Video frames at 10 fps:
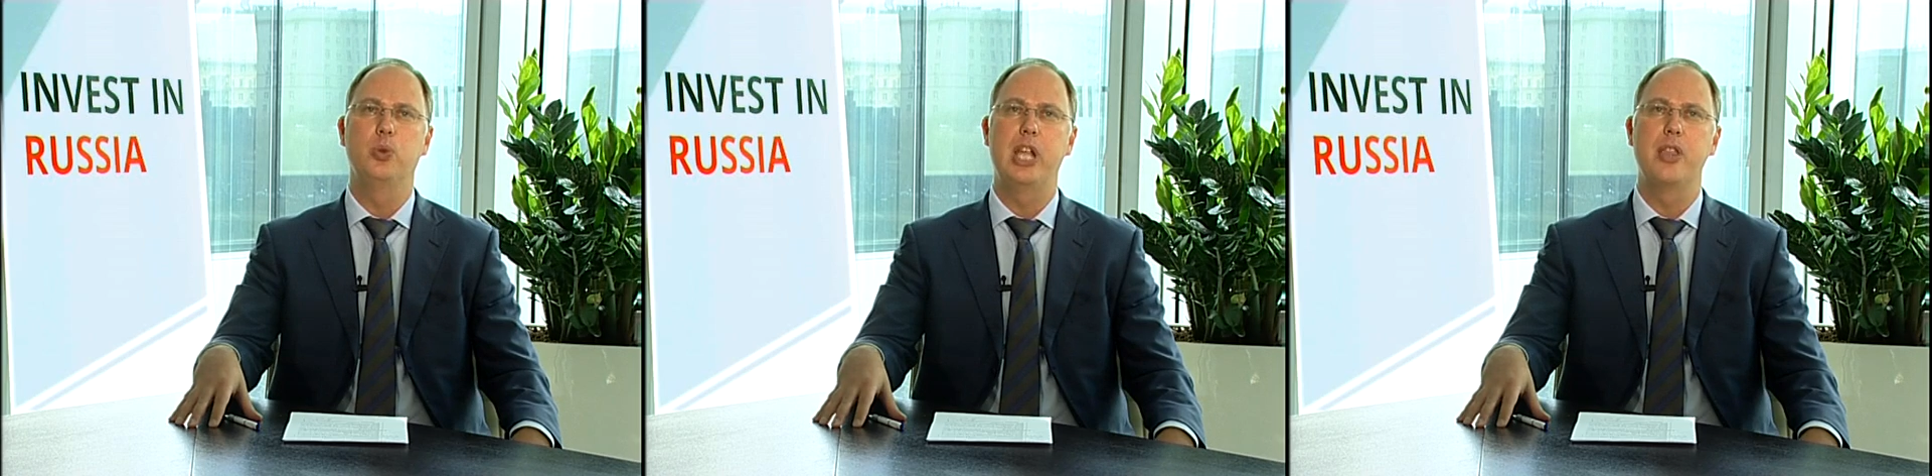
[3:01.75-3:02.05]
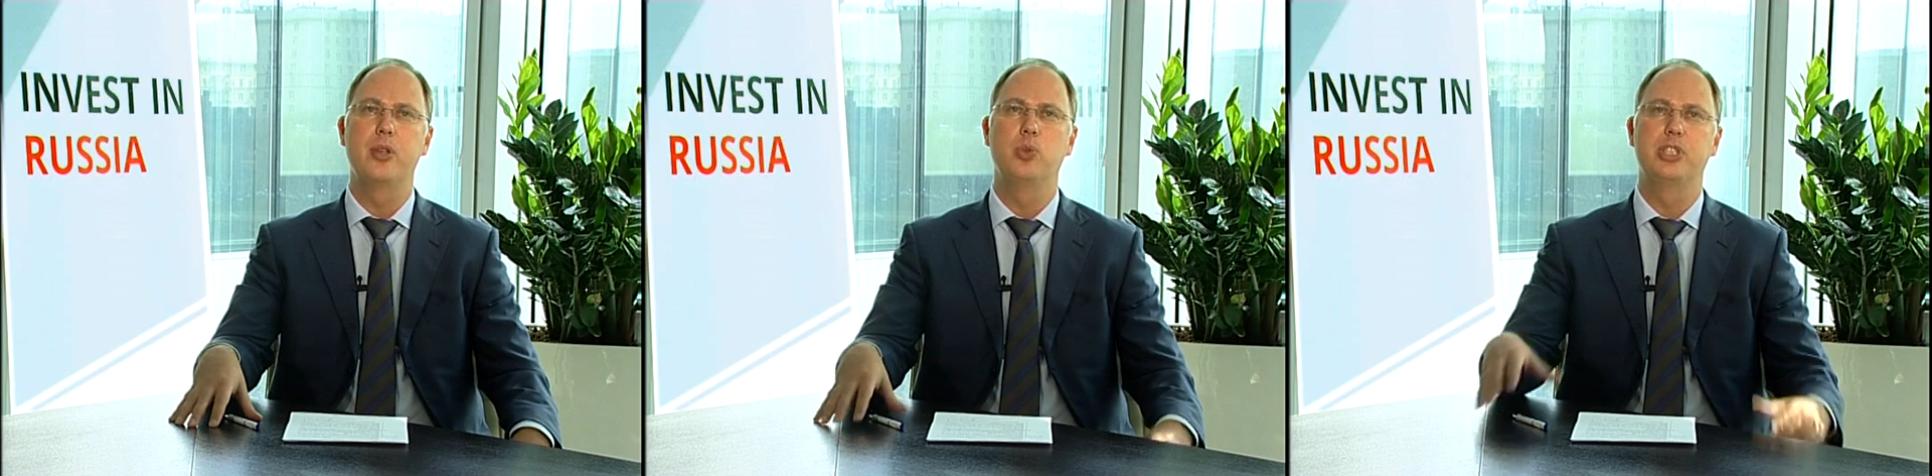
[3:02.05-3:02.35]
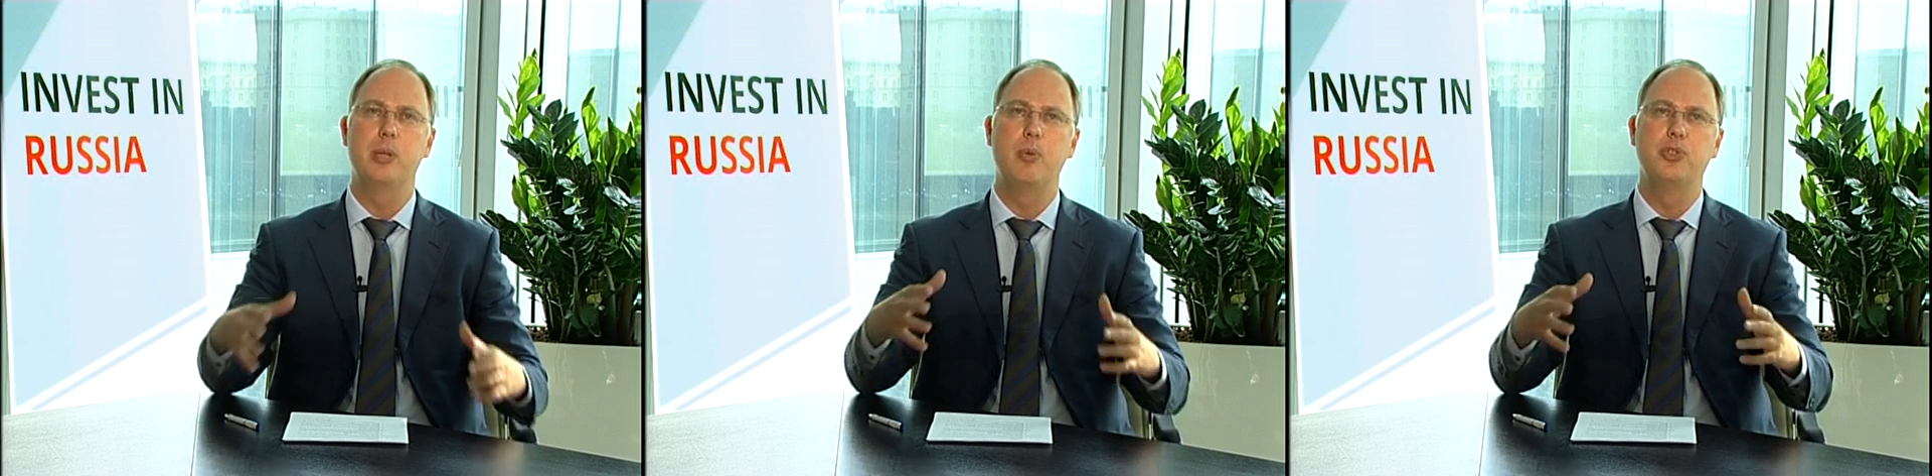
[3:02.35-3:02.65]
together with
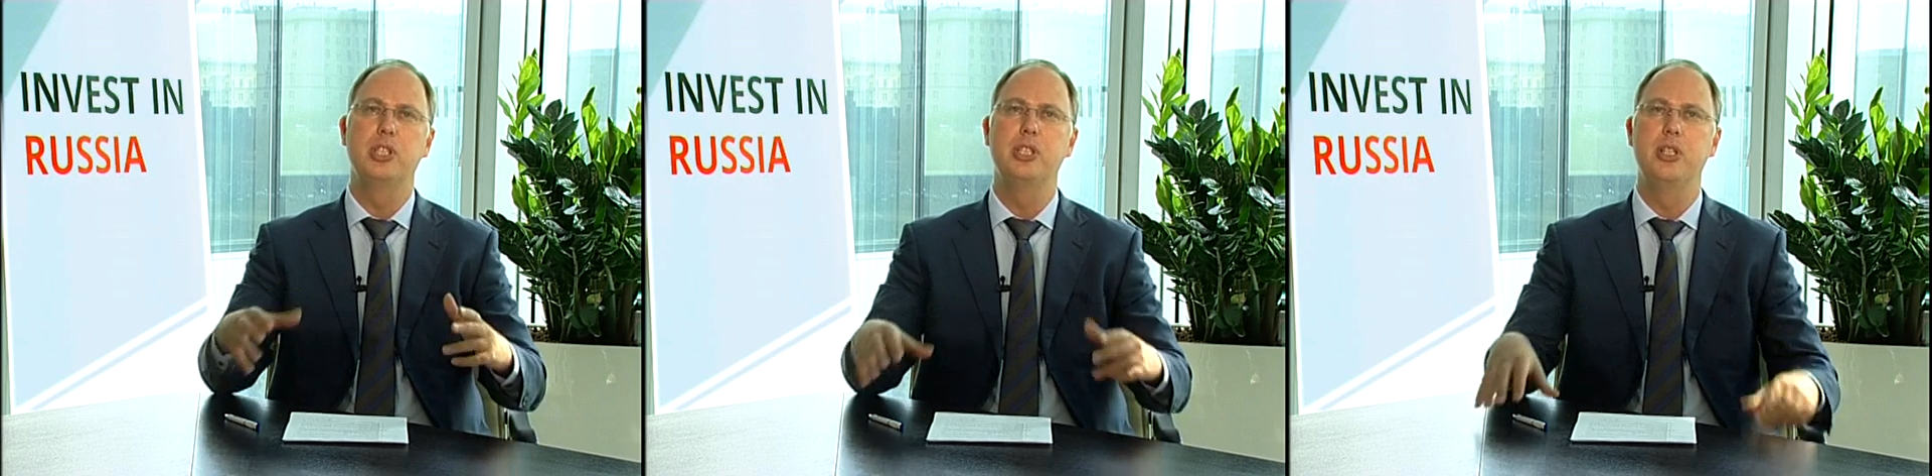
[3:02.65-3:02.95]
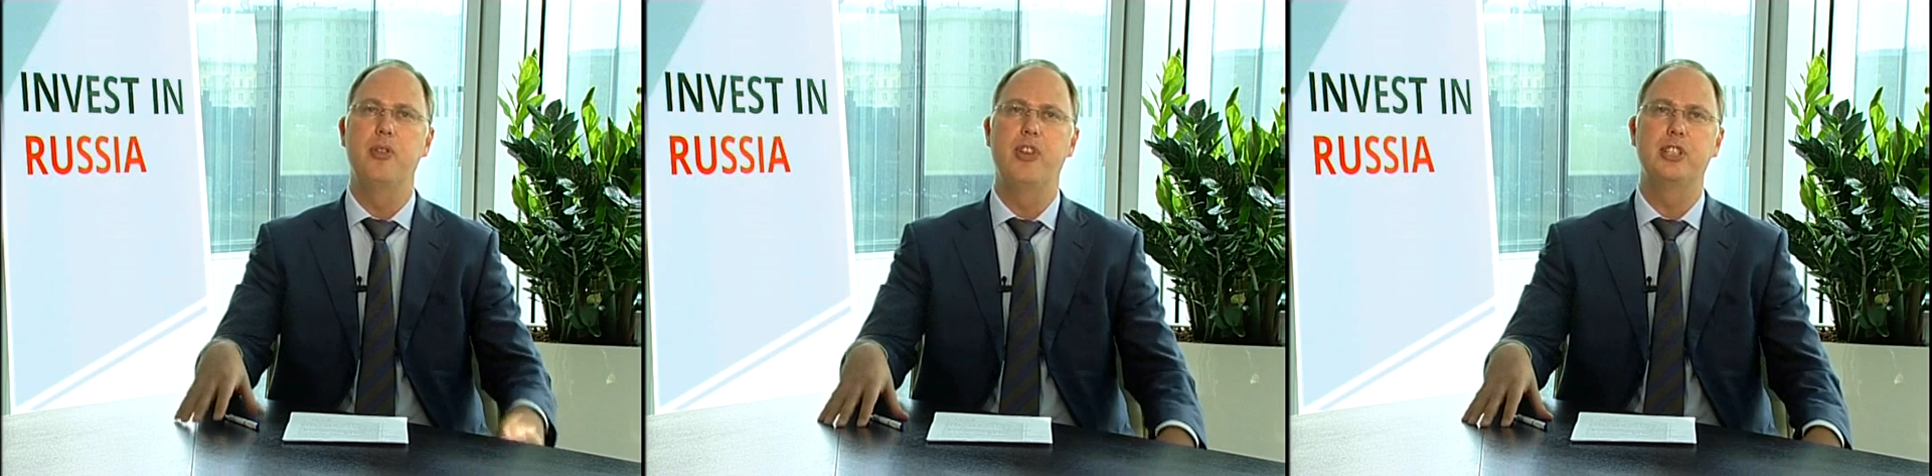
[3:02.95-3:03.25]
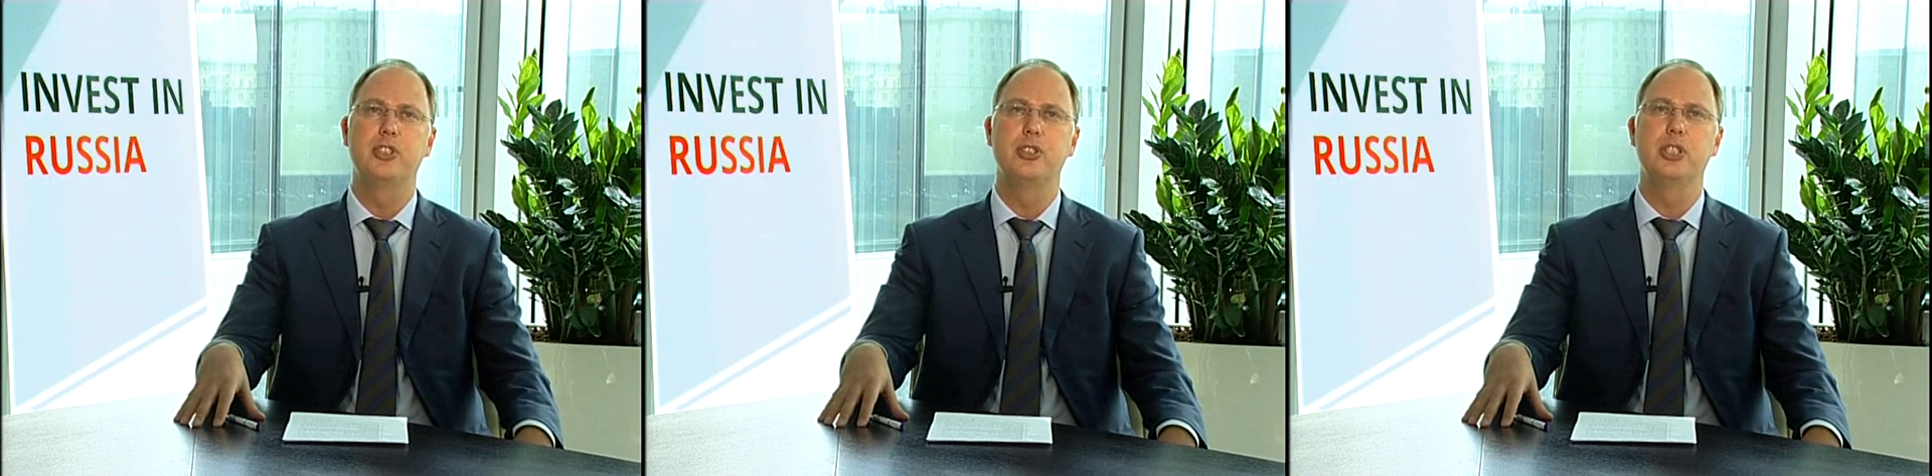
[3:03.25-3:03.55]
some of the leading
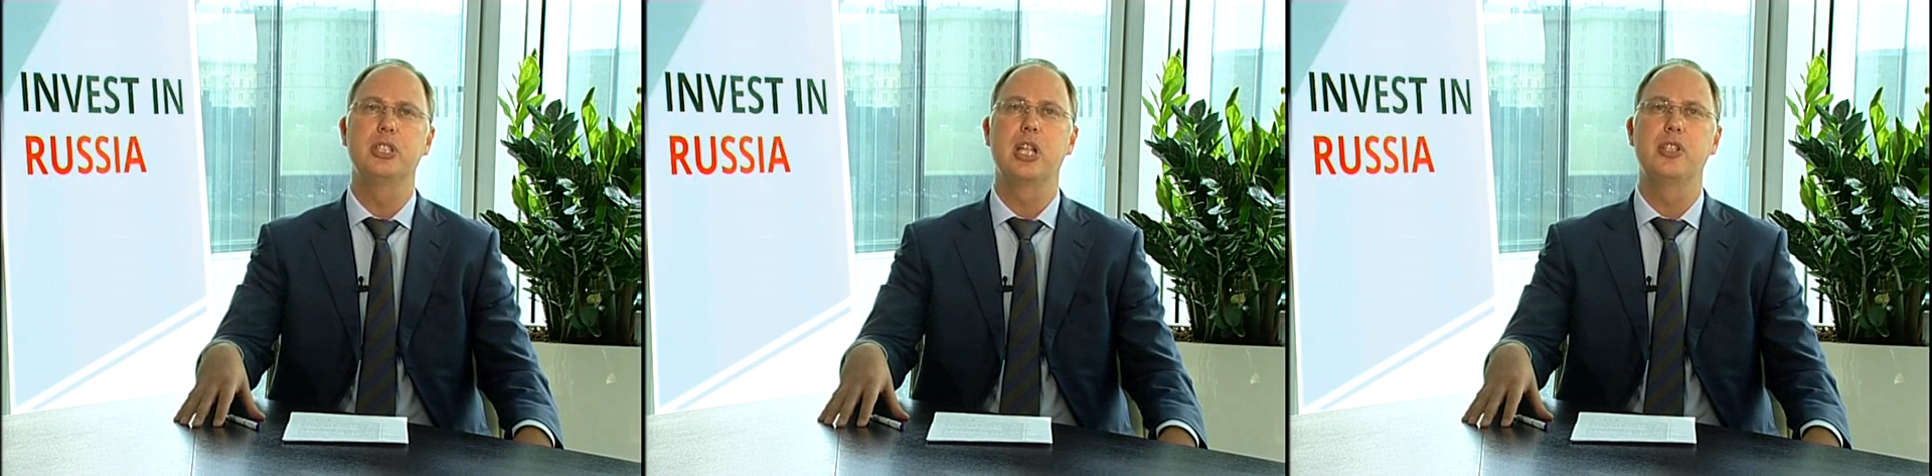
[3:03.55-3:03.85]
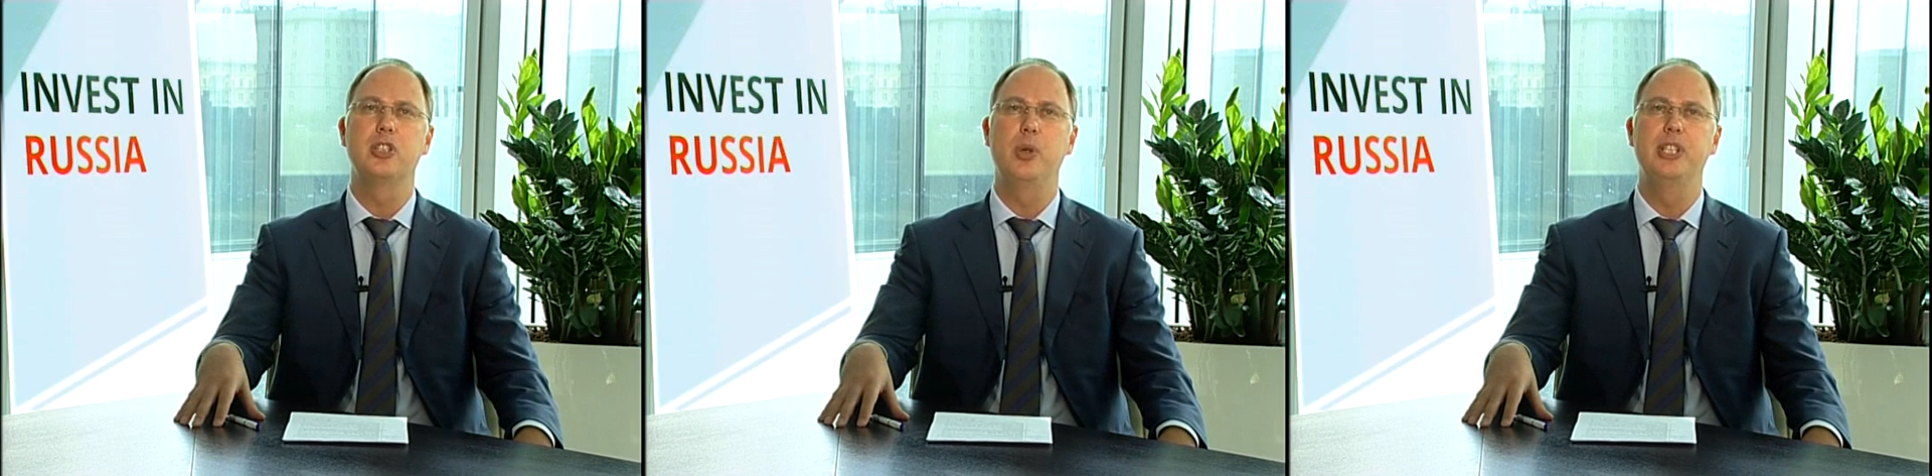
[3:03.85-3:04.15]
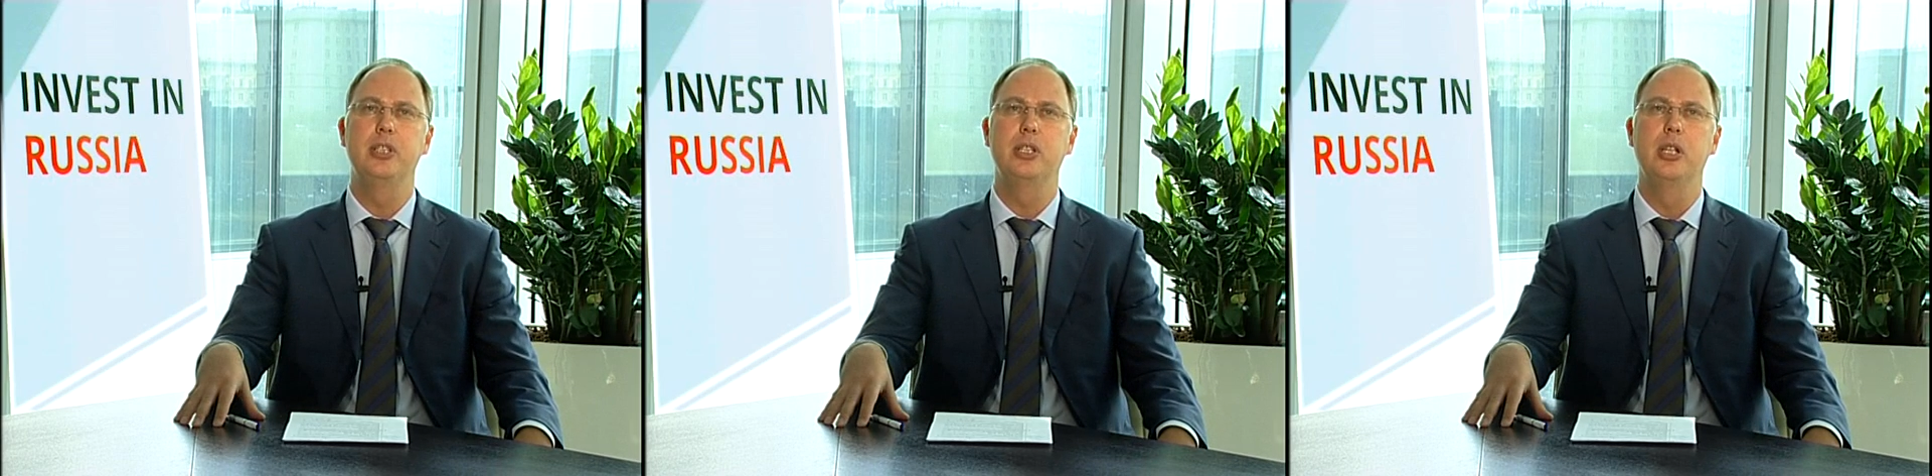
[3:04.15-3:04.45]
investors
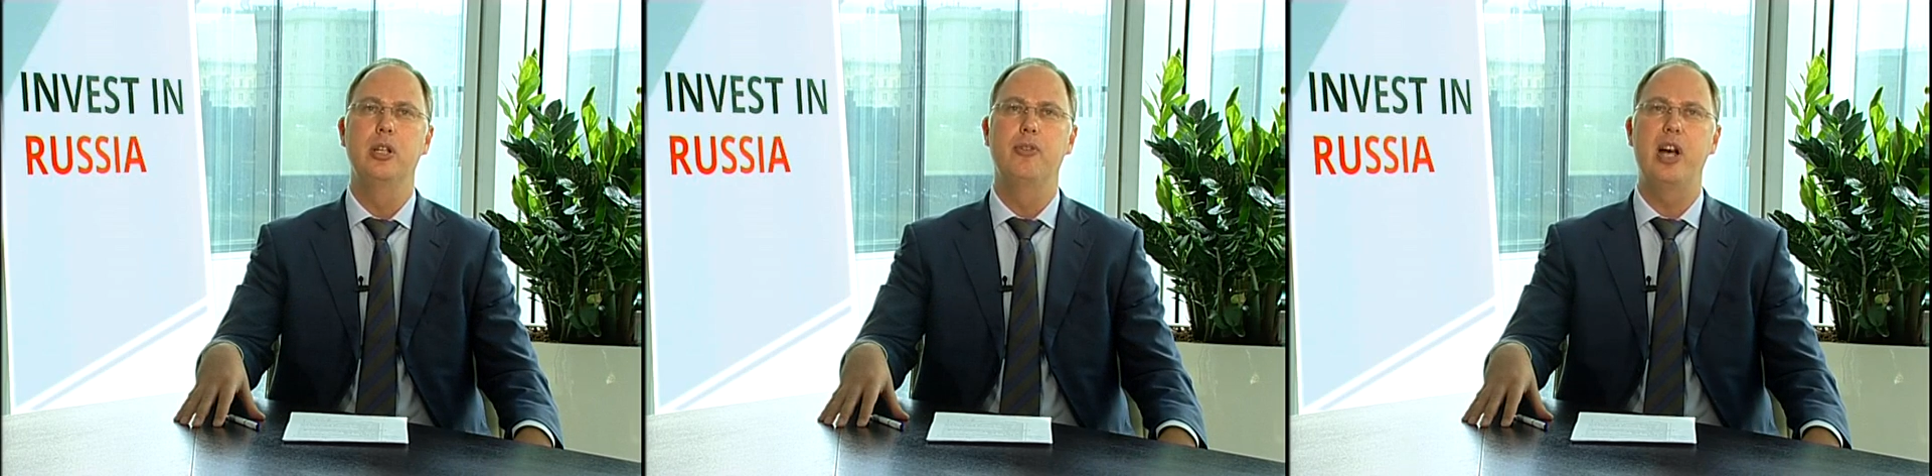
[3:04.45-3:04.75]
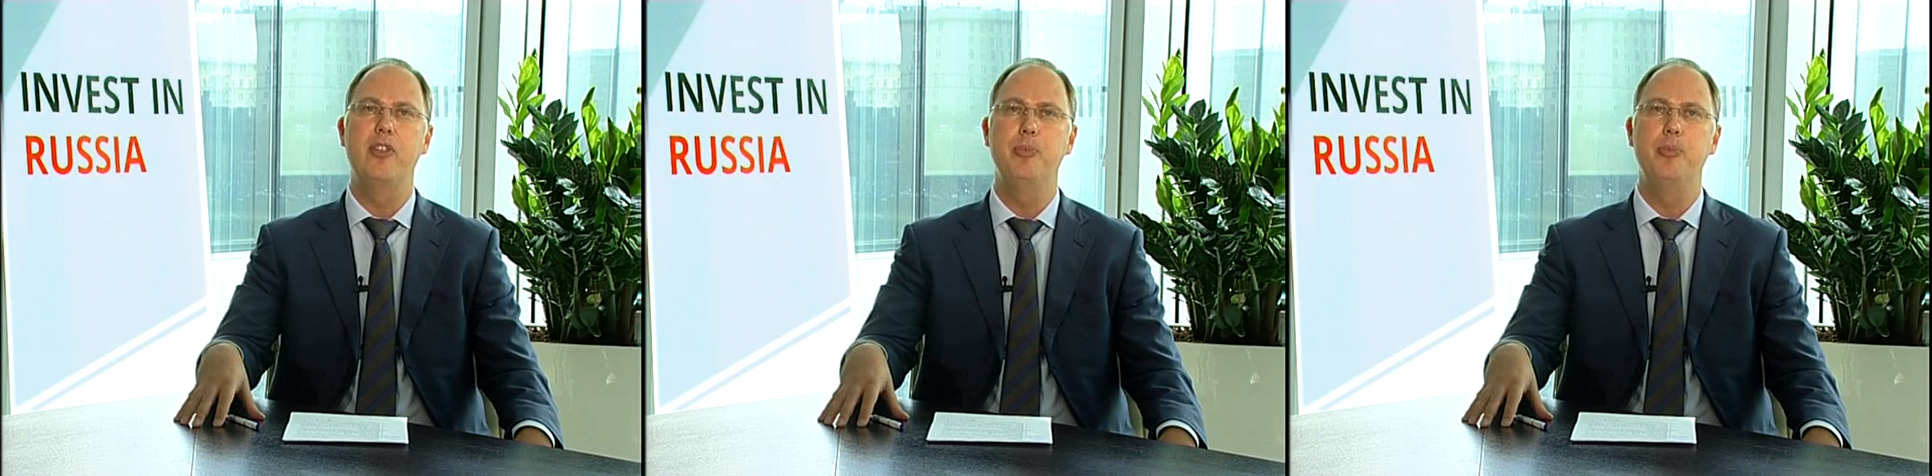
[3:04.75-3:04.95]
$625